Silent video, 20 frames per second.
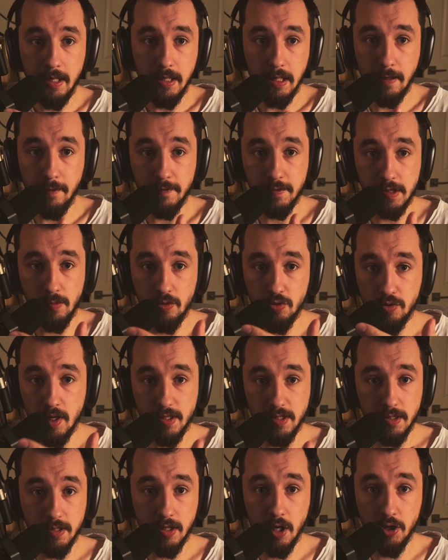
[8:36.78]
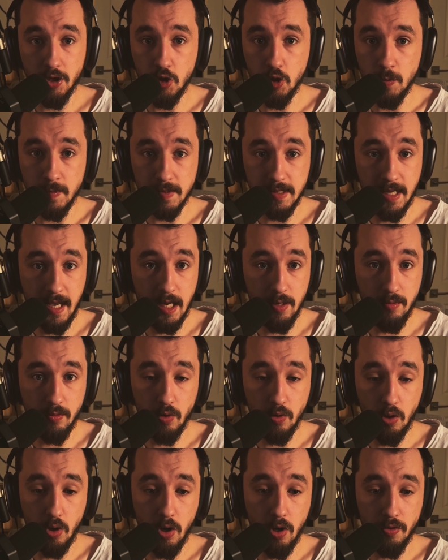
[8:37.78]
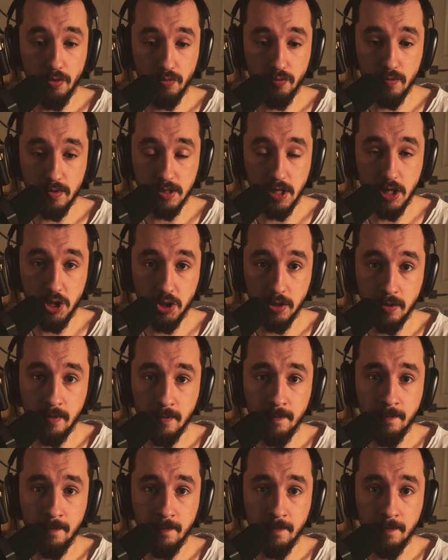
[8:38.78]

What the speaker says: if someone tried to touch Doom's hand without authorization,